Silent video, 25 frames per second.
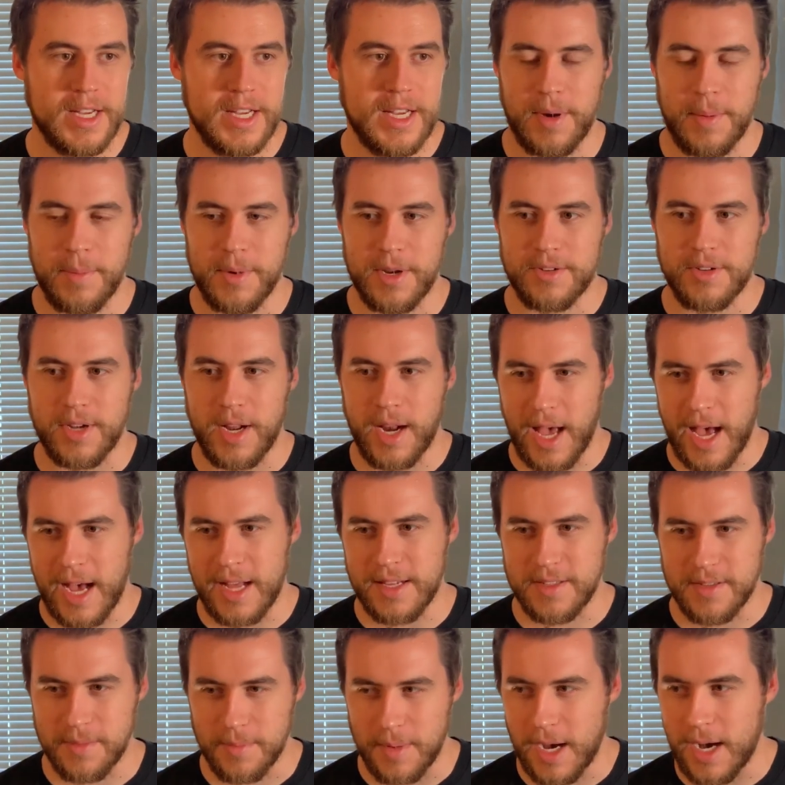I'm gonna try to
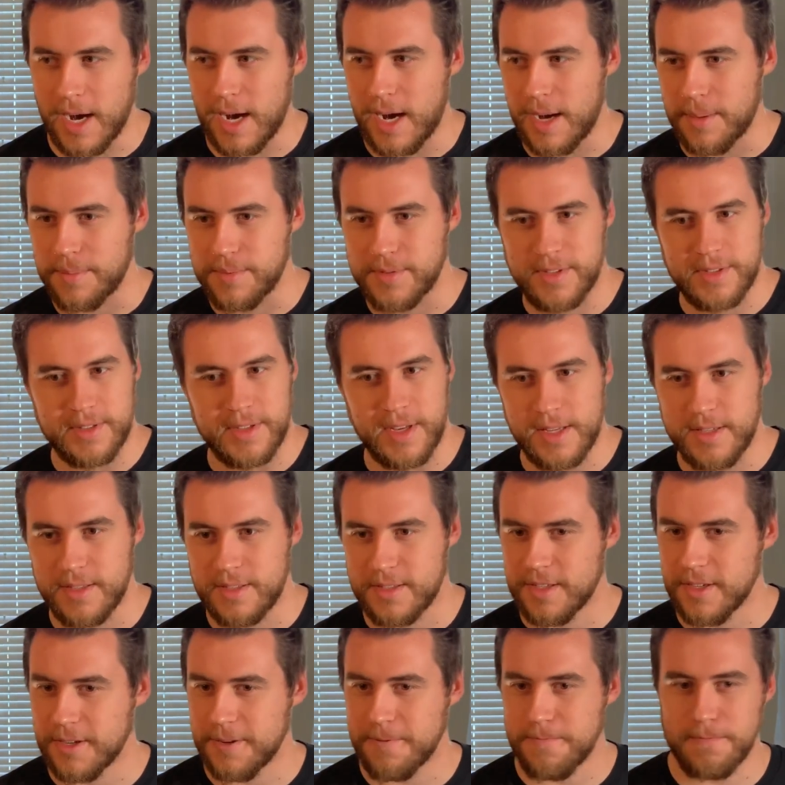add some hops and
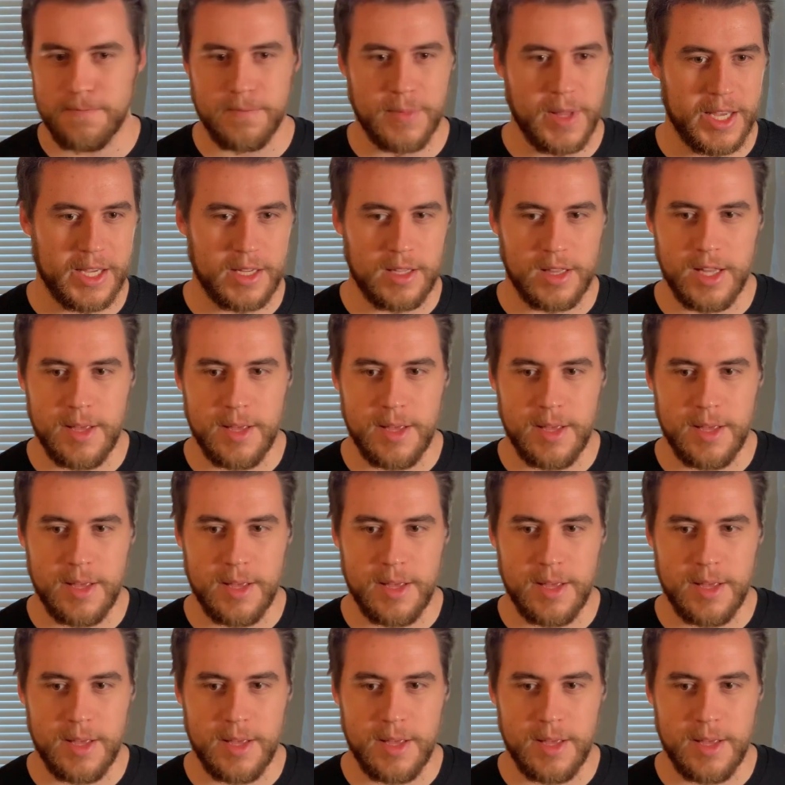some like